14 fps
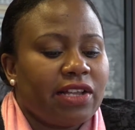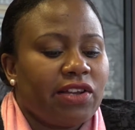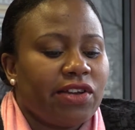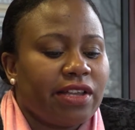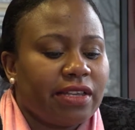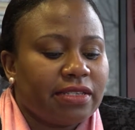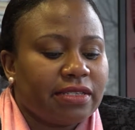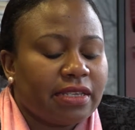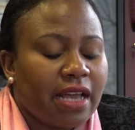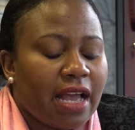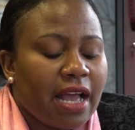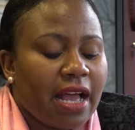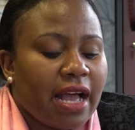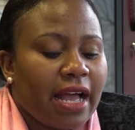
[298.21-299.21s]
learners
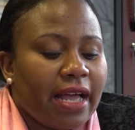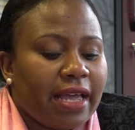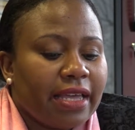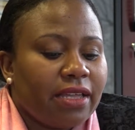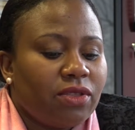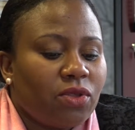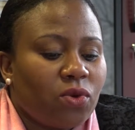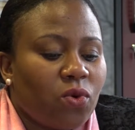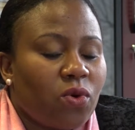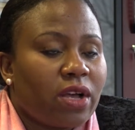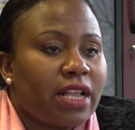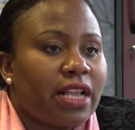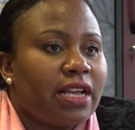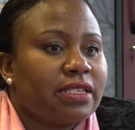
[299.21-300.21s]
in the
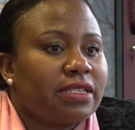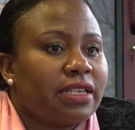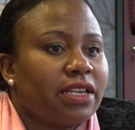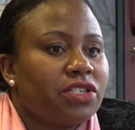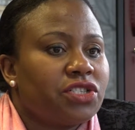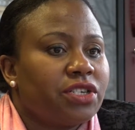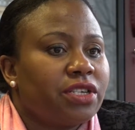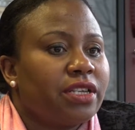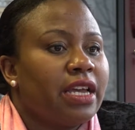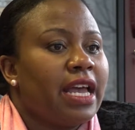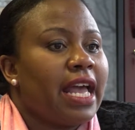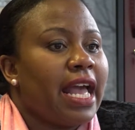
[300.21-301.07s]
organization.